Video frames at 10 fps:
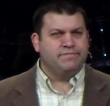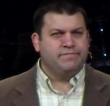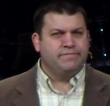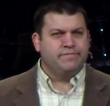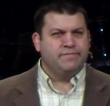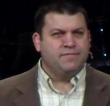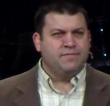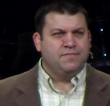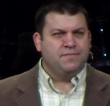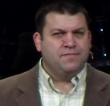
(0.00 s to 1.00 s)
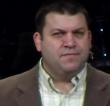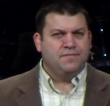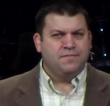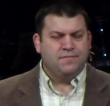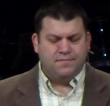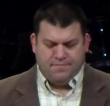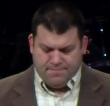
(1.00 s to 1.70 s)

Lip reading: (no one is talking)